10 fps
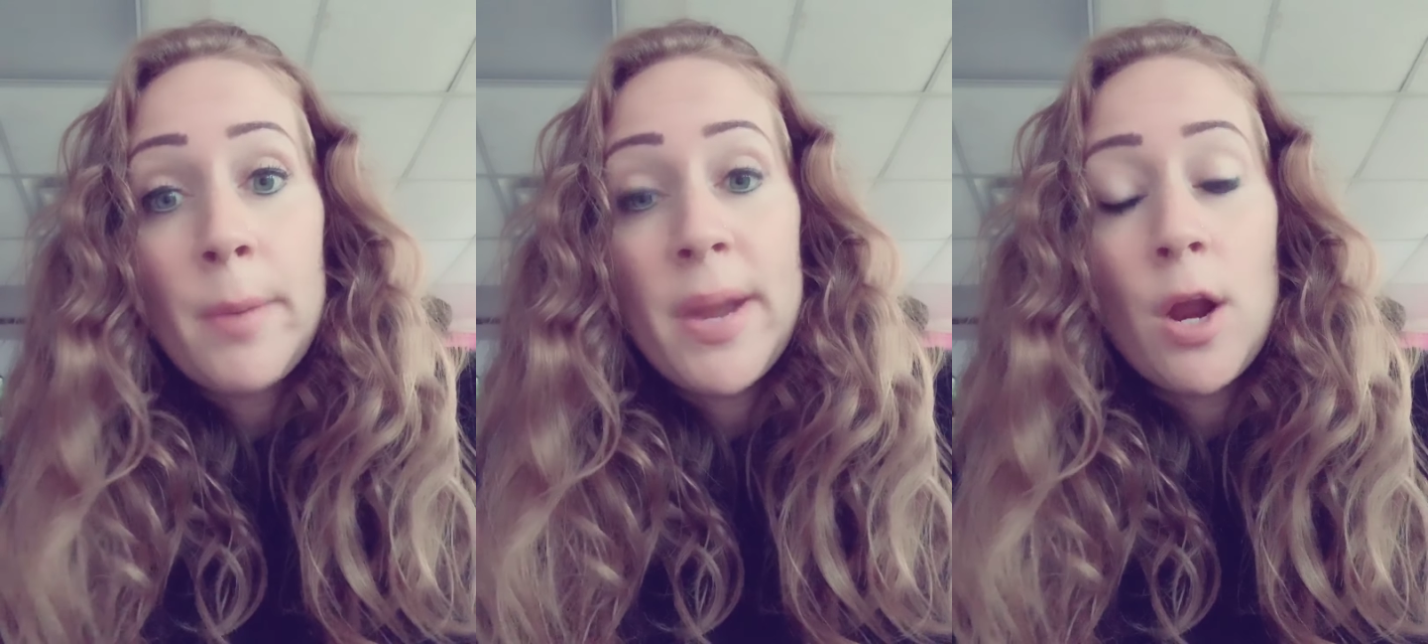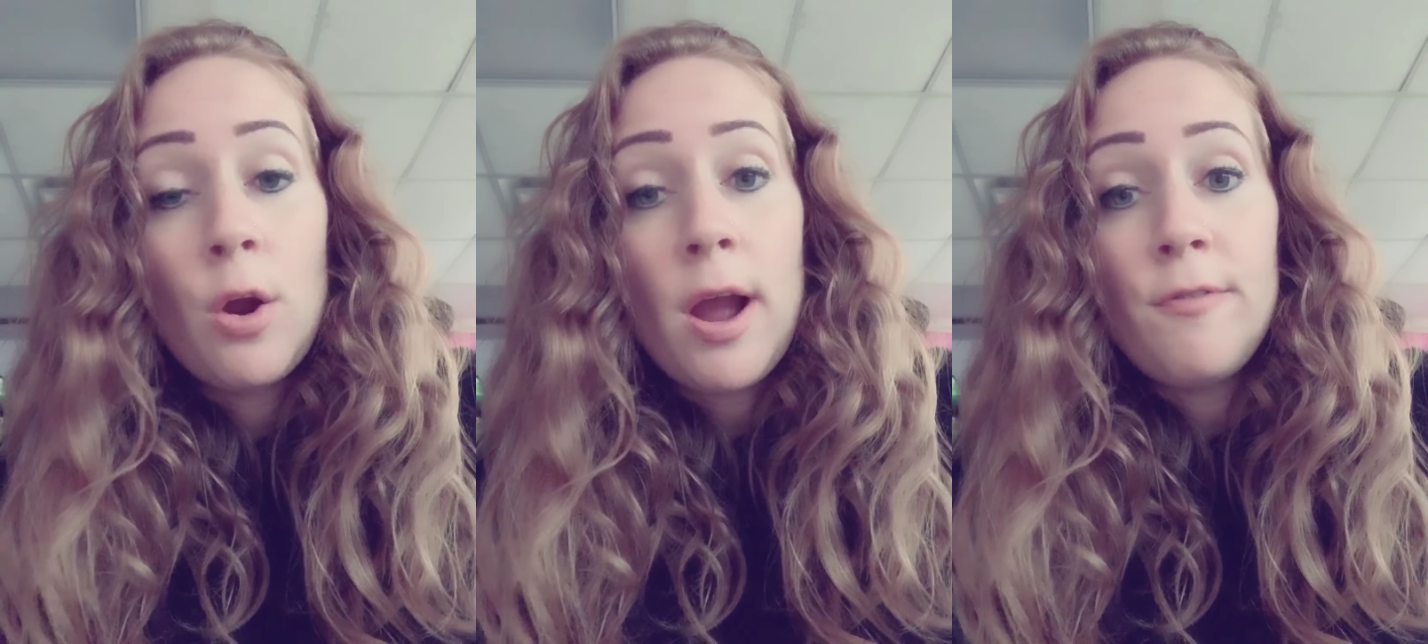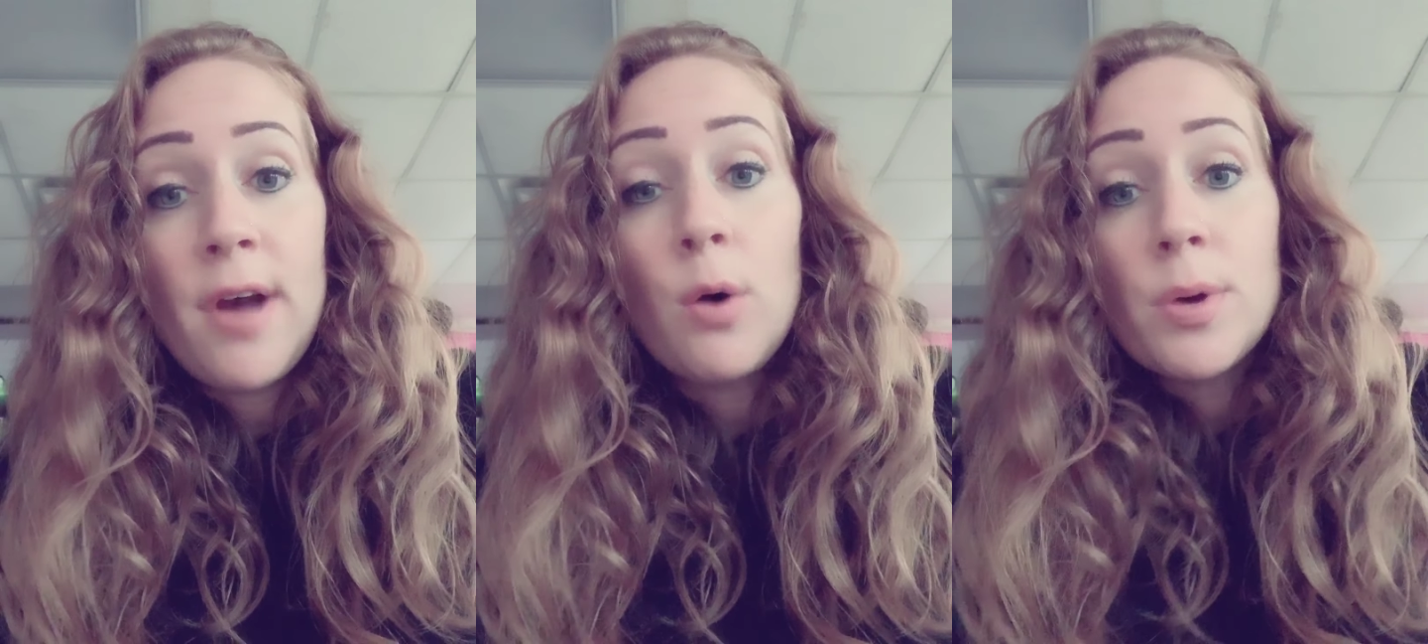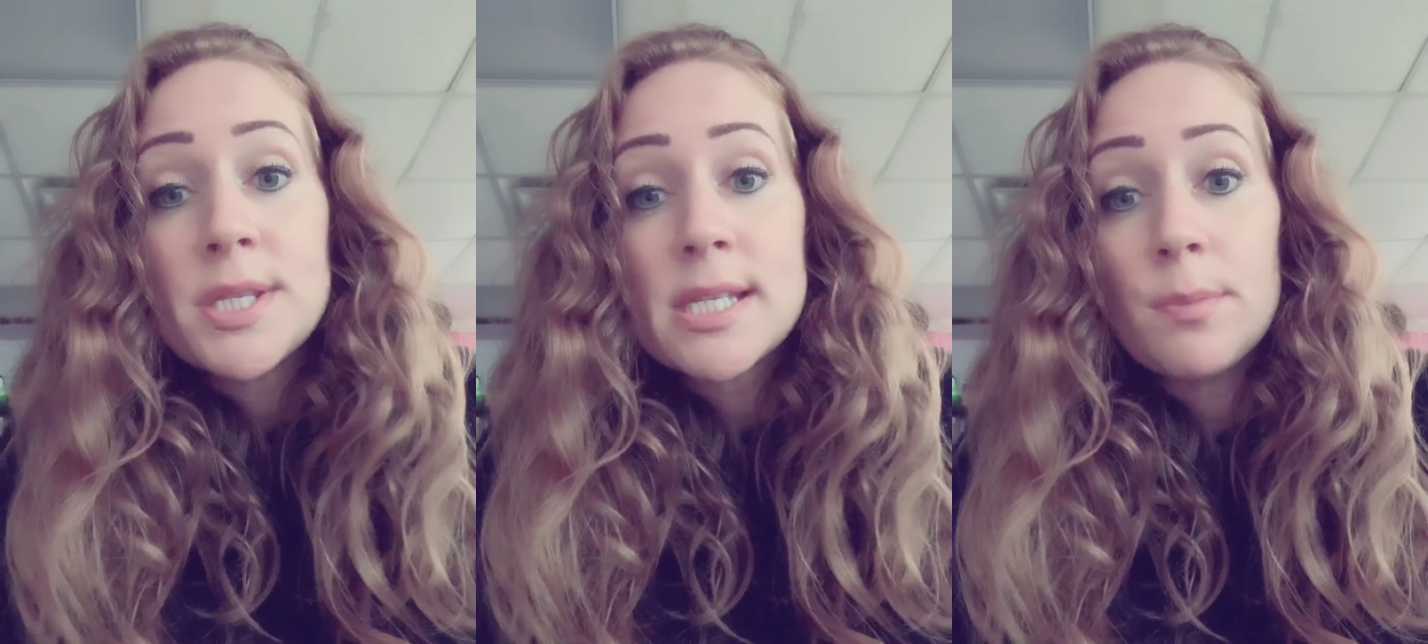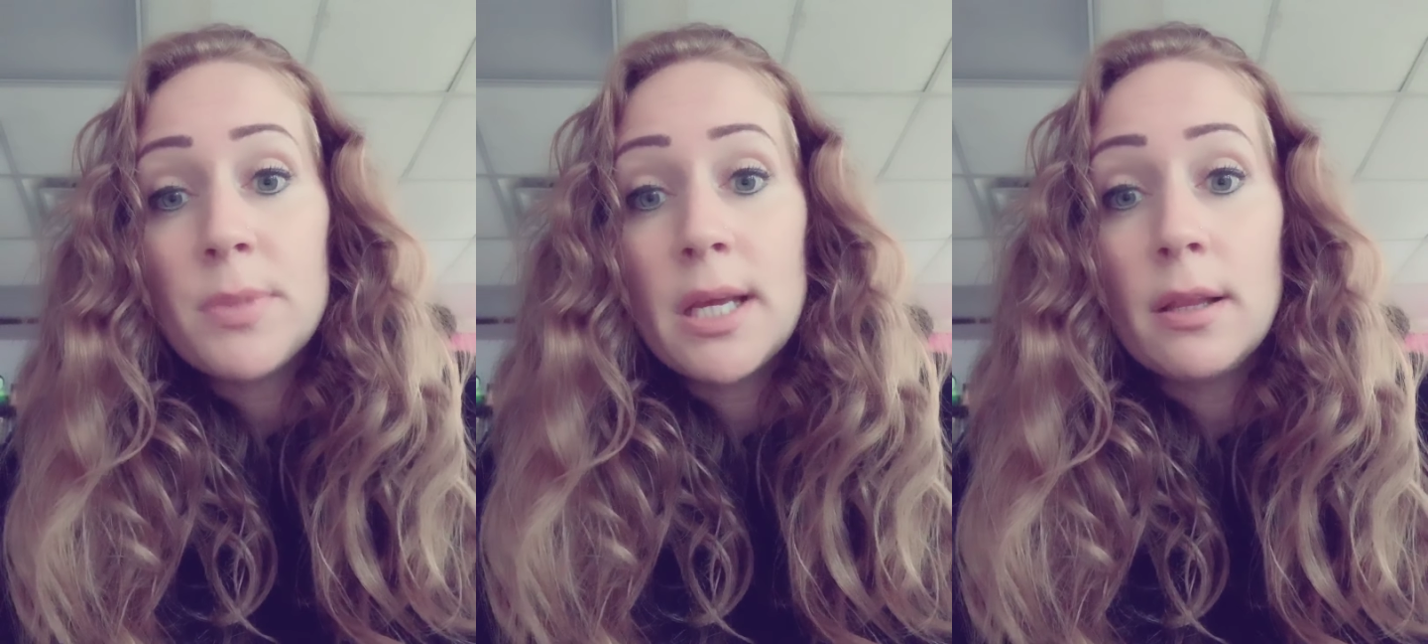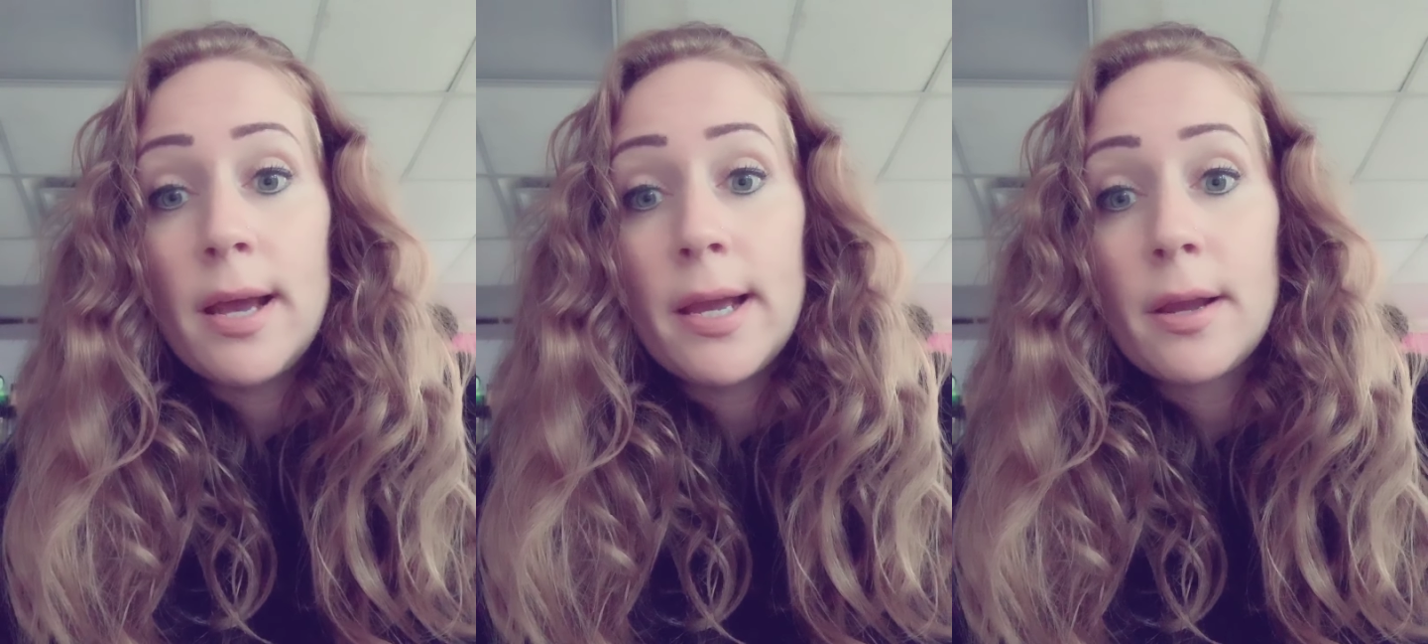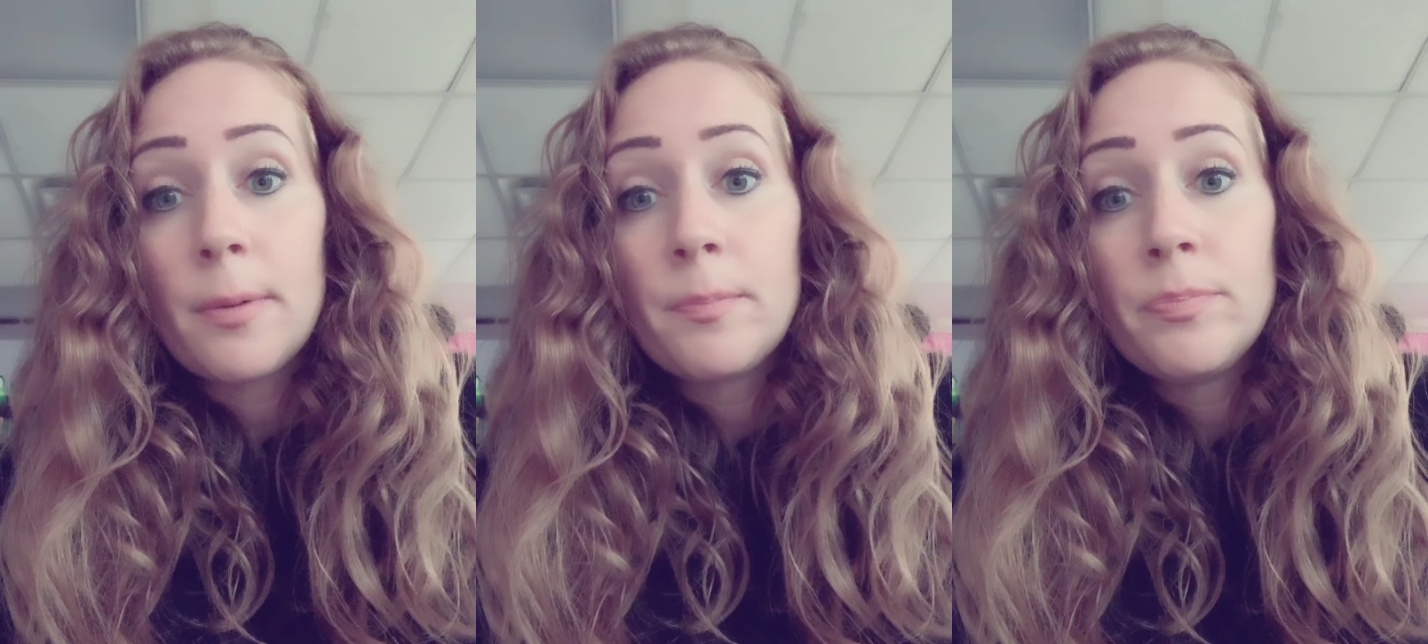paragraph out with something like,